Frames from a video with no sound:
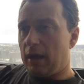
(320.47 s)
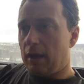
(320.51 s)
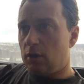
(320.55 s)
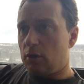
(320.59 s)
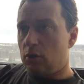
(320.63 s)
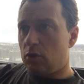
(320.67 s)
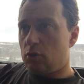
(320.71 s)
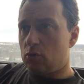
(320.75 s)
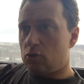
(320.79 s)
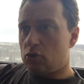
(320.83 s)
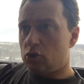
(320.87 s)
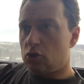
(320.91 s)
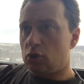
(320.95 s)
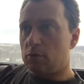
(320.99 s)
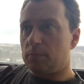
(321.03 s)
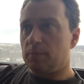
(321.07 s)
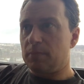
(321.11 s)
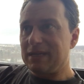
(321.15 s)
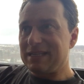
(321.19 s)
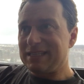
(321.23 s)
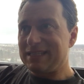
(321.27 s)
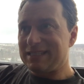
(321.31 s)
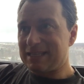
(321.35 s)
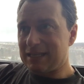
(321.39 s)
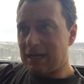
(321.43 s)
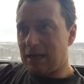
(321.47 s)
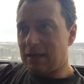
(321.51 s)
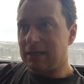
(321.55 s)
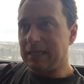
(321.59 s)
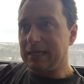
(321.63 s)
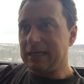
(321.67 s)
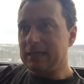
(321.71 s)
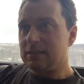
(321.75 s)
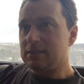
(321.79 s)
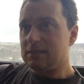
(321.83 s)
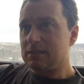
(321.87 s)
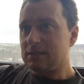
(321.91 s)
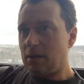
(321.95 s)
you should be
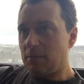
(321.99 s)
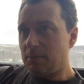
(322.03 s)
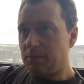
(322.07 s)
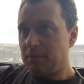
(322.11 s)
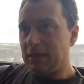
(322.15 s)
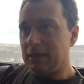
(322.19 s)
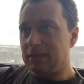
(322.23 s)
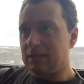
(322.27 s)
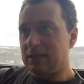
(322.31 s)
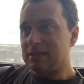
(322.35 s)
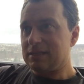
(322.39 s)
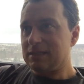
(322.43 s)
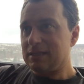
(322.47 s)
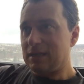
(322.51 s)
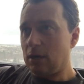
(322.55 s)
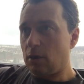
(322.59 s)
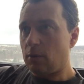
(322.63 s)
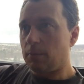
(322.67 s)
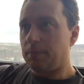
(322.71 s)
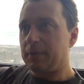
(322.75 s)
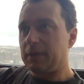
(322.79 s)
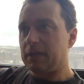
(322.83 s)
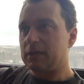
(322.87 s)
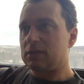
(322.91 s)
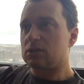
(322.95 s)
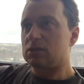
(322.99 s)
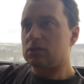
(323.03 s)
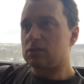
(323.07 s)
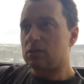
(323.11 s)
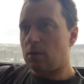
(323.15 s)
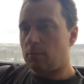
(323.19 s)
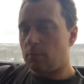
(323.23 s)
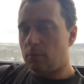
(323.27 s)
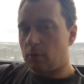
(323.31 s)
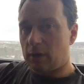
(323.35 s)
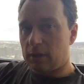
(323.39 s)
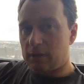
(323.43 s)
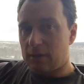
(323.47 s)
selling something that's helping
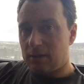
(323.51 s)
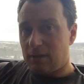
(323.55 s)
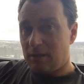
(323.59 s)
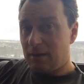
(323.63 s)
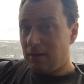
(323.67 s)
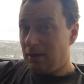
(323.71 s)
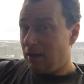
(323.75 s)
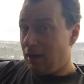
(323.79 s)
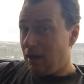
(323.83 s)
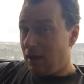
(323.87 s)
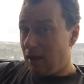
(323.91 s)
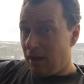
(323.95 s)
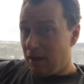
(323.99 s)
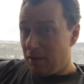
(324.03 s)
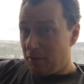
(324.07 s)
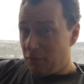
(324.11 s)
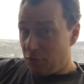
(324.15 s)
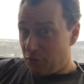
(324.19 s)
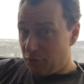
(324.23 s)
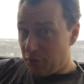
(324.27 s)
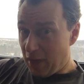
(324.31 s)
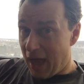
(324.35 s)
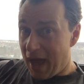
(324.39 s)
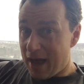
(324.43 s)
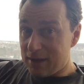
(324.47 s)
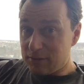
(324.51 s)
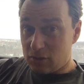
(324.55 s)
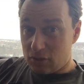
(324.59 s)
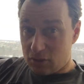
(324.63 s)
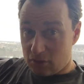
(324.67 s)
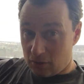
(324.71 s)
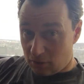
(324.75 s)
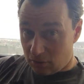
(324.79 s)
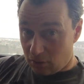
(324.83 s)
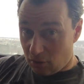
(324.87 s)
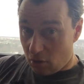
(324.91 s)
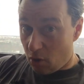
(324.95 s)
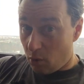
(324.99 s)
someone. That
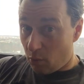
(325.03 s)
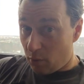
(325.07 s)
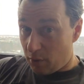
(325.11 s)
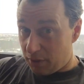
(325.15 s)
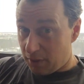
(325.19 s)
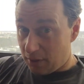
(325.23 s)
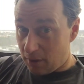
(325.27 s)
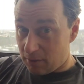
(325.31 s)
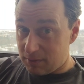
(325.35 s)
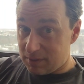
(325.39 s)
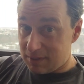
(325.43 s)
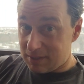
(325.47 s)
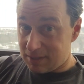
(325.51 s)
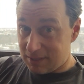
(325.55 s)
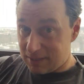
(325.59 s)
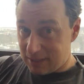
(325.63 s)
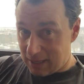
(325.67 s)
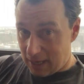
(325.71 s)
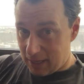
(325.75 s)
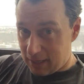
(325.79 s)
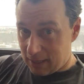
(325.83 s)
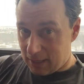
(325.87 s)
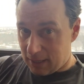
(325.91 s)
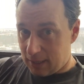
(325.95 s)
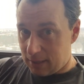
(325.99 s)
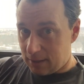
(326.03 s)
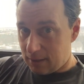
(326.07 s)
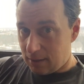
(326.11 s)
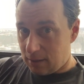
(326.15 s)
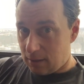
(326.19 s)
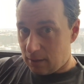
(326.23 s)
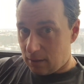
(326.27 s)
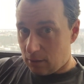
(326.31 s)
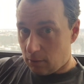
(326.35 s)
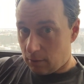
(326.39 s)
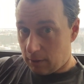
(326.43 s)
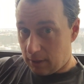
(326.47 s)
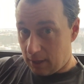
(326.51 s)
should go without saying,
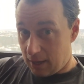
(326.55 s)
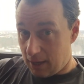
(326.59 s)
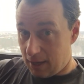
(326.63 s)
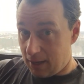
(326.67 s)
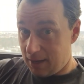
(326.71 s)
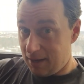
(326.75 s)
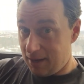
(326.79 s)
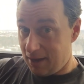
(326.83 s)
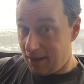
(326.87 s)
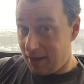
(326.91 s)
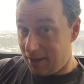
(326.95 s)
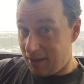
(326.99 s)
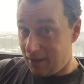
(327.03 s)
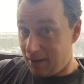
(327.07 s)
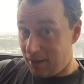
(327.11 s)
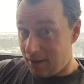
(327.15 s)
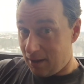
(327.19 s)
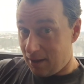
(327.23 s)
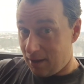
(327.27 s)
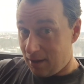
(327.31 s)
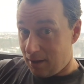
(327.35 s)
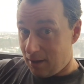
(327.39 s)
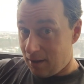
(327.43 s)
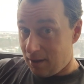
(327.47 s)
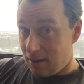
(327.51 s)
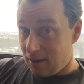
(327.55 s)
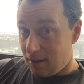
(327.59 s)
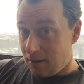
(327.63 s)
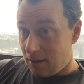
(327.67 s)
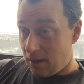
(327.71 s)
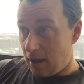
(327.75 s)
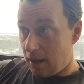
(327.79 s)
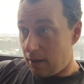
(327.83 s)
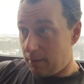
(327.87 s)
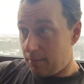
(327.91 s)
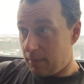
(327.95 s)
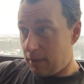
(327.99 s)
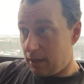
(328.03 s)
okay?
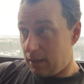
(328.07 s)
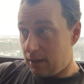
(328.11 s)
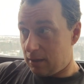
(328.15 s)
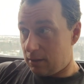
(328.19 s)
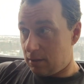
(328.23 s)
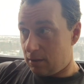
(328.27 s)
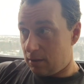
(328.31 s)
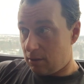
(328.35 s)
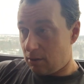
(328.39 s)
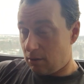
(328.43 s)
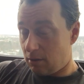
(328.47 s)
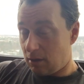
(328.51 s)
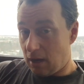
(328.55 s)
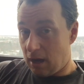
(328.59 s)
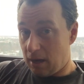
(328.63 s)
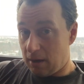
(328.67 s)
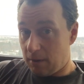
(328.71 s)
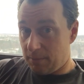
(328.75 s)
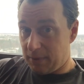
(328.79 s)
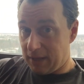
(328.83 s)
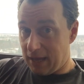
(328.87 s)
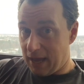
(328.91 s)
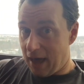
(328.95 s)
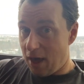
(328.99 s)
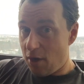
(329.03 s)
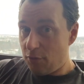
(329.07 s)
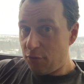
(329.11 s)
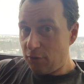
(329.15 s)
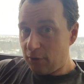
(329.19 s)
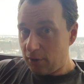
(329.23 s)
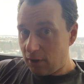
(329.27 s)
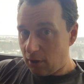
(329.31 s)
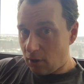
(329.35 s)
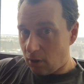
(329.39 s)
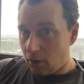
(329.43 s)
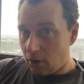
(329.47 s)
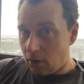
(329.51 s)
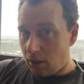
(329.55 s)
I mean, you got to be
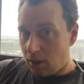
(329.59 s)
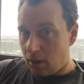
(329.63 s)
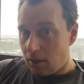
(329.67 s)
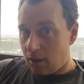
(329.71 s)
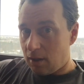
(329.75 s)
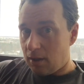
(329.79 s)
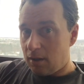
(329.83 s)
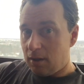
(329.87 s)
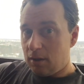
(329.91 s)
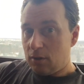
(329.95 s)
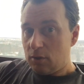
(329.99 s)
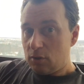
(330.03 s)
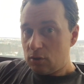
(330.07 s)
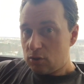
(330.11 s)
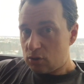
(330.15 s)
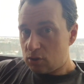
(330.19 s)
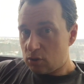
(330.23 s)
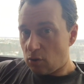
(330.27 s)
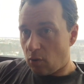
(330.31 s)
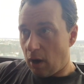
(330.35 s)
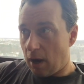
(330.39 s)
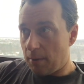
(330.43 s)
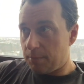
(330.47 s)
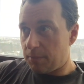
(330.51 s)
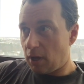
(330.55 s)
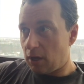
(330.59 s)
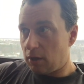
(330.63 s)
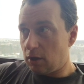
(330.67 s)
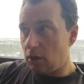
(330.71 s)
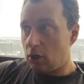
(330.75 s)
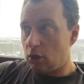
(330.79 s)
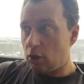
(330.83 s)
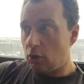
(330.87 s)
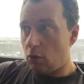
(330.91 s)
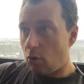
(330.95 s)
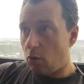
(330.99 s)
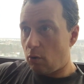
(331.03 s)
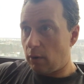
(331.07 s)
ethical. So I'm not
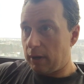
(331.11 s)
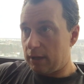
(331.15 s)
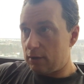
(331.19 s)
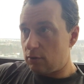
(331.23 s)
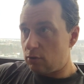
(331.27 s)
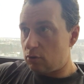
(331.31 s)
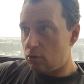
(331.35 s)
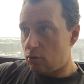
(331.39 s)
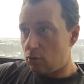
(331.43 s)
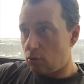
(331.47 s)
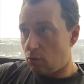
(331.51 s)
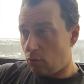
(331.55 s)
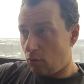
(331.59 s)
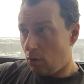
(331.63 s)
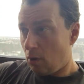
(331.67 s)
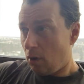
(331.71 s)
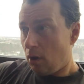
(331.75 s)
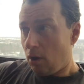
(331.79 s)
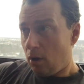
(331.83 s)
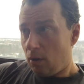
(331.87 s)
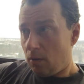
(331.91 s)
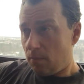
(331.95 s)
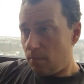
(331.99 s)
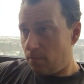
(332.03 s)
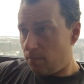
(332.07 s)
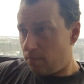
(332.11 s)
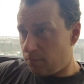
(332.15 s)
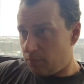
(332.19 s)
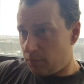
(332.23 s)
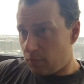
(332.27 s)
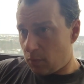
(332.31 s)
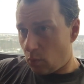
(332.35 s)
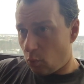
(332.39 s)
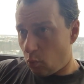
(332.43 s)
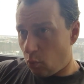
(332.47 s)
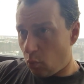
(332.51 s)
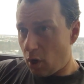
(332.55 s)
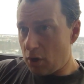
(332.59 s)
going to go into
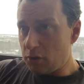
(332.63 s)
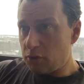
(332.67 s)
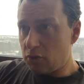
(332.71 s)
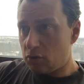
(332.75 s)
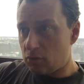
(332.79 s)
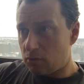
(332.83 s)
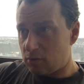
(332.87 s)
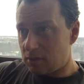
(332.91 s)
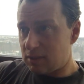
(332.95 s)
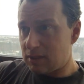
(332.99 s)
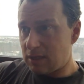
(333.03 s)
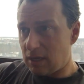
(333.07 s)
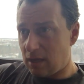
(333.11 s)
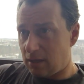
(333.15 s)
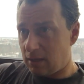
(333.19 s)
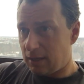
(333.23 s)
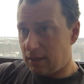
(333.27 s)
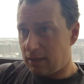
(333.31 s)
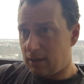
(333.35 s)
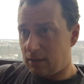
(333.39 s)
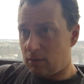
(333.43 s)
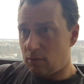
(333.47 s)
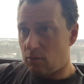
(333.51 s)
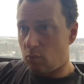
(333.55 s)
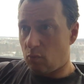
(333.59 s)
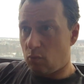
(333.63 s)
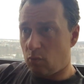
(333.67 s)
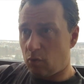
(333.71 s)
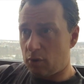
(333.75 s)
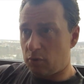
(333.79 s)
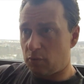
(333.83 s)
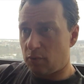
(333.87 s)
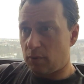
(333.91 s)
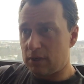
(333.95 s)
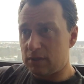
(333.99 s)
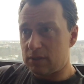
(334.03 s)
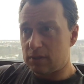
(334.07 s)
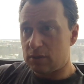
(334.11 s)
what you're selling and
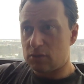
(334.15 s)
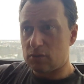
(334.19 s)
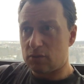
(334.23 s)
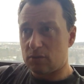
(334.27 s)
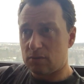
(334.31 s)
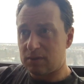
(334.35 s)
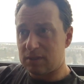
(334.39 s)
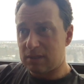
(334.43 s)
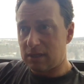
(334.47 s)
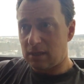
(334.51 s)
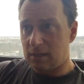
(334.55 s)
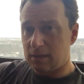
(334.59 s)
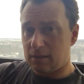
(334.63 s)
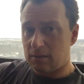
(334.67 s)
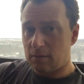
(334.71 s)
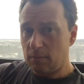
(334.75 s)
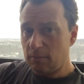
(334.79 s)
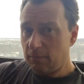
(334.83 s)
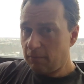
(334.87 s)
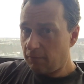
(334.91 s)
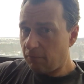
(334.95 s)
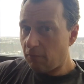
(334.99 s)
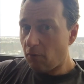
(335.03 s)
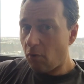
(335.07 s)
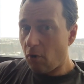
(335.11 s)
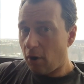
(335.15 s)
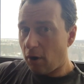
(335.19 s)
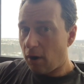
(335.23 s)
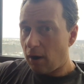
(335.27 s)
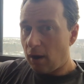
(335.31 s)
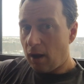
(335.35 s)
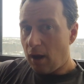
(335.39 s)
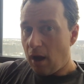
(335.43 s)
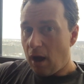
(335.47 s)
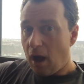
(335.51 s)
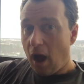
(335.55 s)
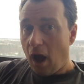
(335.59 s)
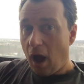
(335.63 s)
what reasons you're selling them for.
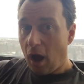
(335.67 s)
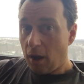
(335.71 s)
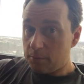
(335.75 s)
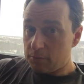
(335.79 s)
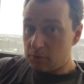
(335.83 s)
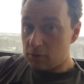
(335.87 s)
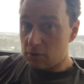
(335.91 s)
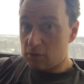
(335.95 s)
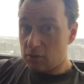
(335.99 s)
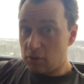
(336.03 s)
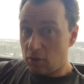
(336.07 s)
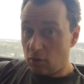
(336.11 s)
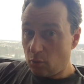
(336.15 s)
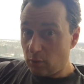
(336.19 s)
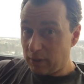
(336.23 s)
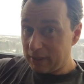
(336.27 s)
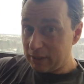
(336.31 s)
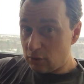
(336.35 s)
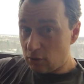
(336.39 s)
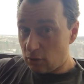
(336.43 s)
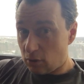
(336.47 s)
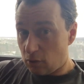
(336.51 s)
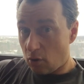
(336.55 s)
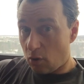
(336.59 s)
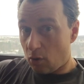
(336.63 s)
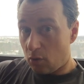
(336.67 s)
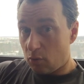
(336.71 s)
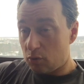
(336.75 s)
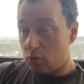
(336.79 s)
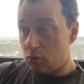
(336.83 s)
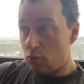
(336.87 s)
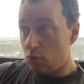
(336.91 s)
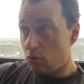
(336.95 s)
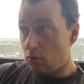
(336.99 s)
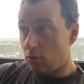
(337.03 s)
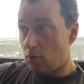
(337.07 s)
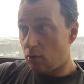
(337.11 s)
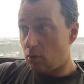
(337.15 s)
I'm just going to go
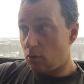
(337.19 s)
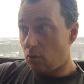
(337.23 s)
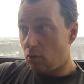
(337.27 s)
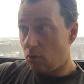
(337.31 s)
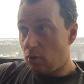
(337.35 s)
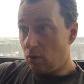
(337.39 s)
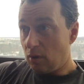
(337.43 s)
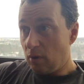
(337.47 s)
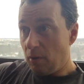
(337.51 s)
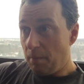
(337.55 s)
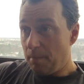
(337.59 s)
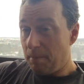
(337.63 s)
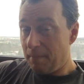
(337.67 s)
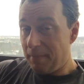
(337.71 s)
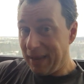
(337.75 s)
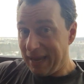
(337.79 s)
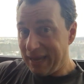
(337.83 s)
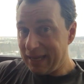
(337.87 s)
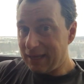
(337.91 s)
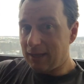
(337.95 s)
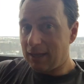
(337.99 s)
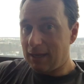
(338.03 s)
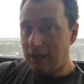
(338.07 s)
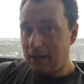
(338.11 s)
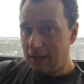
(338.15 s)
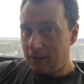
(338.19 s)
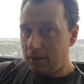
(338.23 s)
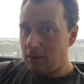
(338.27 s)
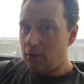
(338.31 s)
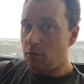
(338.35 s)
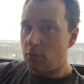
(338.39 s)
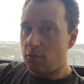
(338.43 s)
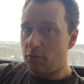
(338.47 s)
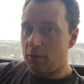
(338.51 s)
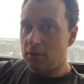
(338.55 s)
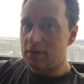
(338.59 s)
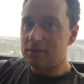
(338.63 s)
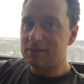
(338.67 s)
to the
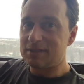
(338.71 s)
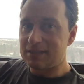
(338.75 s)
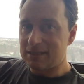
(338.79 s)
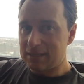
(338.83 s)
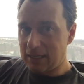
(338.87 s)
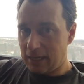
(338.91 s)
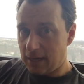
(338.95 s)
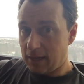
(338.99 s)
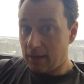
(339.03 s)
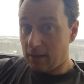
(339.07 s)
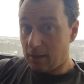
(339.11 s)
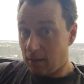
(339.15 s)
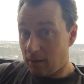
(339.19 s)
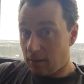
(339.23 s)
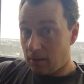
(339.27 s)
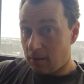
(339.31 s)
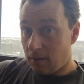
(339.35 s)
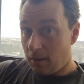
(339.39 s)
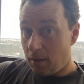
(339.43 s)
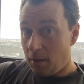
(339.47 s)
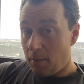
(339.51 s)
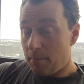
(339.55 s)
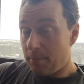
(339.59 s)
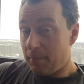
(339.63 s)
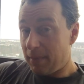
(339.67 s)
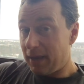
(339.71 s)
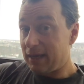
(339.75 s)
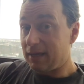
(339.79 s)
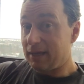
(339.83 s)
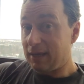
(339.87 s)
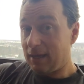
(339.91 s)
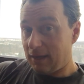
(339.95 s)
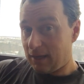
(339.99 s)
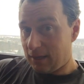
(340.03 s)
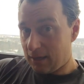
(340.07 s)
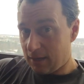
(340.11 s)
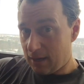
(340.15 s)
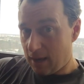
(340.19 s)
making the sale,
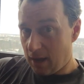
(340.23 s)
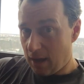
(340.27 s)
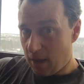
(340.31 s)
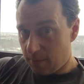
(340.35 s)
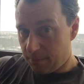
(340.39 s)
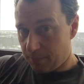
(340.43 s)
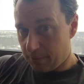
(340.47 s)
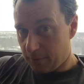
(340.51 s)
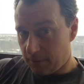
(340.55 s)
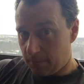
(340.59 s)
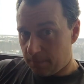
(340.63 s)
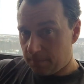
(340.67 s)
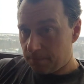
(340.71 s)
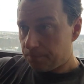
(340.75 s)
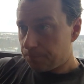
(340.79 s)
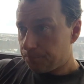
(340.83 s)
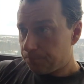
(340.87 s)
making it happen.